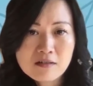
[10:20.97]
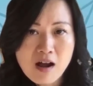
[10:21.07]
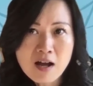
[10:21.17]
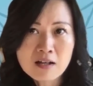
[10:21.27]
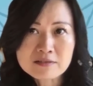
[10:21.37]

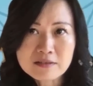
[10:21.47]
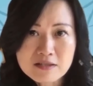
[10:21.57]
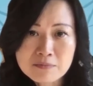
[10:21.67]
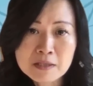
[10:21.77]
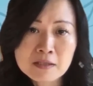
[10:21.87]
cost,
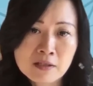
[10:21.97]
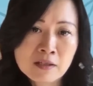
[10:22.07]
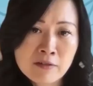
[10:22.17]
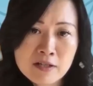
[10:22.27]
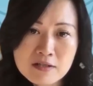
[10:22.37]
speed, and
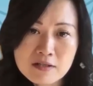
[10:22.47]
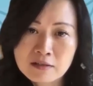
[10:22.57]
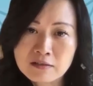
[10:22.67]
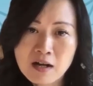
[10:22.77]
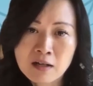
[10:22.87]

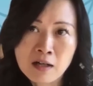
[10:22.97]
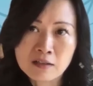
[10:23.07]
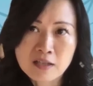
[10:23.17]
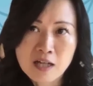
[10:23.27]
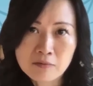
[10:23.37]
innovation are
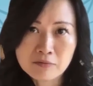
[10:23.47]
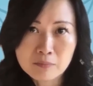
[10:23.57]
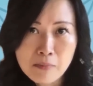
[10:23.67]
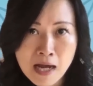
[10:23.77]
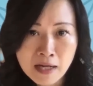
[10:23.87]
on top
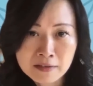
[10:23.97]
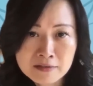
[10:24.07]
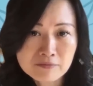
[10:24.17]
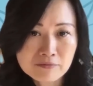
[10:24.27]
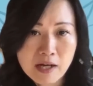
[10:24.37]
of
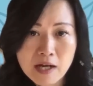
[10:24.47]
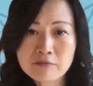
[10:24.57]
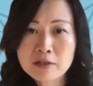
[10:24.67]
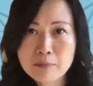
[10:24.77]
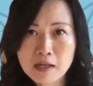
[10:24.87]
minds for
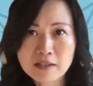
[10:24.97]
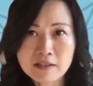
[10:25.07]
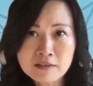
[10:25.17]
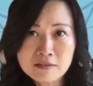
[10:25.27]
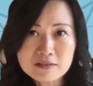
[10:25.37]

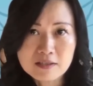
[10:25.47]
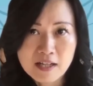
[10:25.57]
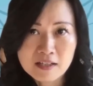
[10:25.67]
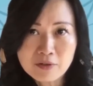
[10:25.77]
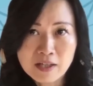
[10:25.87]
everybody
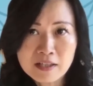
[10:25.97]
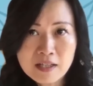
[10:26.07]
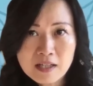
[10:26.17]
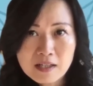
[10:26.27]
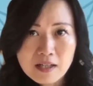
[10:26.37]
today, right?
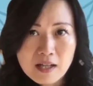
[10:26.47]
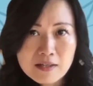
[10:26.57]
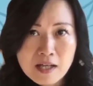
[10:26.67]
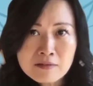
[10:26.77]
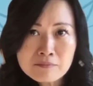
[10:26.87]
And
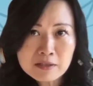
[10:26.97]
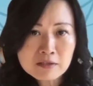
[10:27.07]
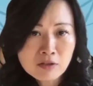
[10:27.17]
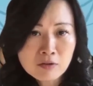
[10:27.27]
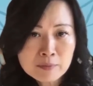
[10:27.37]
then, but
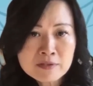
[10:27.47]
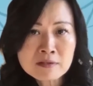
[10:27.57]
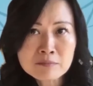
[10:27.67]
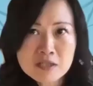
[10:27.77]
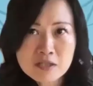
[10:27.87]

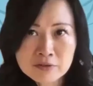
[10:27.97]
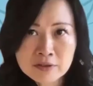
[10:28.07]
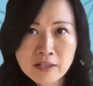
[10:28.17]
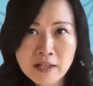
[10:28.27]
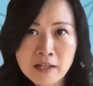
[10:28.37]
business
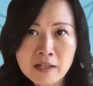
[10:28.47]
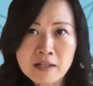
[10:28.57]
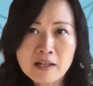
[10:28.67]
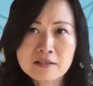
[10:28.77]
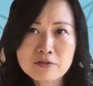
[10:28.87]

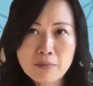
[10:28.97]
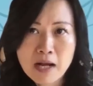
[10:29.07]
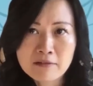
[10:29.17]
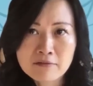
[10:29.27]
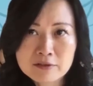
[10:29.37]
maturity and
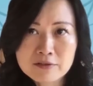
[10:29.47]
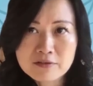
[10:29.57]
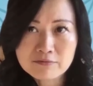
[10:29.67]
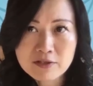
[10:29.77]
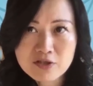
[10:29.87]

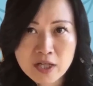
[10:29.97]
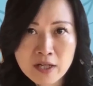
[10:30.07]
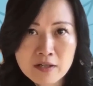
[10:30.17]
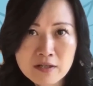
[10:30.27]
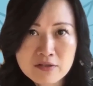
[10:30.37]
drivers for
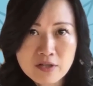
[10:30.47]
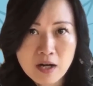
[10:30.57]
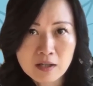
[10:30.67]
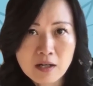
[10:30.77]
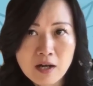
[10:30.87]
change
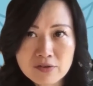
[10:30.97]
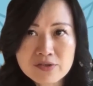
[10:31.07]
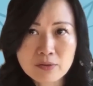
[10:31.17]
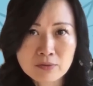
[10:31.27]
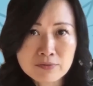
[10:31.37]
are
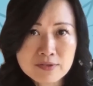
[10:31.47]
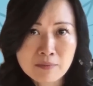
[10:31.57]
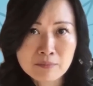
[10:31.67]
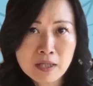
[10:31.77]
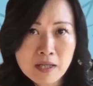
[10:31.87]
also
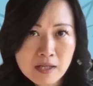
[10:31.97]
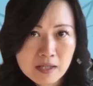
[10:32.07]
some